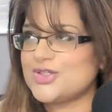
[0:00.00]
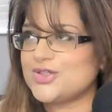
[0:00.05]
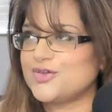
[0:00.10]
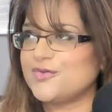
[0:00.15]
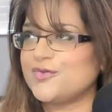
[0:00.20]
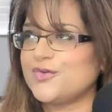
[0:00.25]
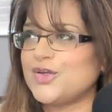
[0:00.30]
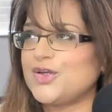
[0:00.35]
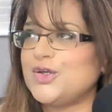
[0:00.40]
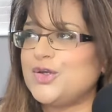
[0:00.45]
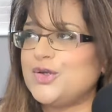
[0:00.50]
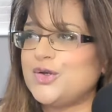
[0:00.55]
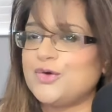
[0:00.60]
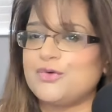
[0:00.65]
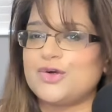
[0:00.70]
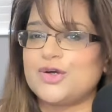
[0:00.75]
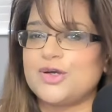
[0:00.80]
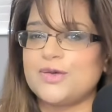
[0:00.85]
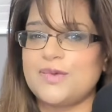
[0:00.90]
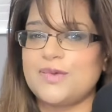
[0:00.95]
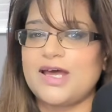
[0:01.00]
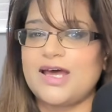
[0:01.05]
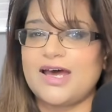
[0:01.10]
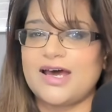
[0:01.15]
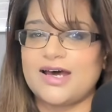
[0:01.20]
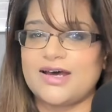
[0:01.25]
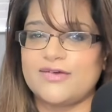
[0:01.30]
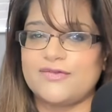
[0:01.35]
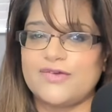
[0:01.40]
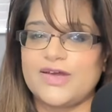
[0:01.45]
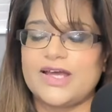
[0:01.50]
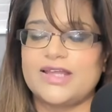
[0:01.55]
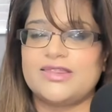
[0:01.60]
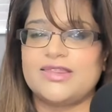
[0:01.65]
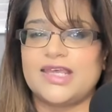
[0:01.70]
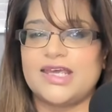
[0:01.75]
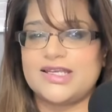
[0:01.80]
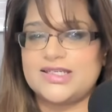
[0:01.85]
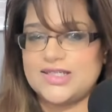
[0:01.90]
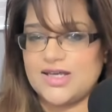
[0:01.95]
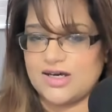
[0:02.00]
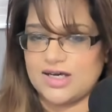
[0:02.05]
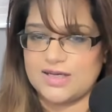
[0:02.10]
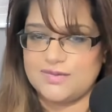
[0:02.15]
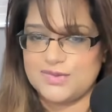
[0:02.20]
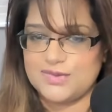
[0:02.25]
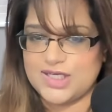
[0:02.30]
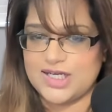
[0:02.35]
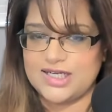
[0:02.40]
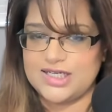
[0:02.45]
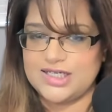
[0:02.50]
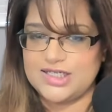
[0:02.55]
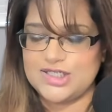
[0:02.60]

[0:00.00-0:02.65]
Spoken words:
Europe have had their time change.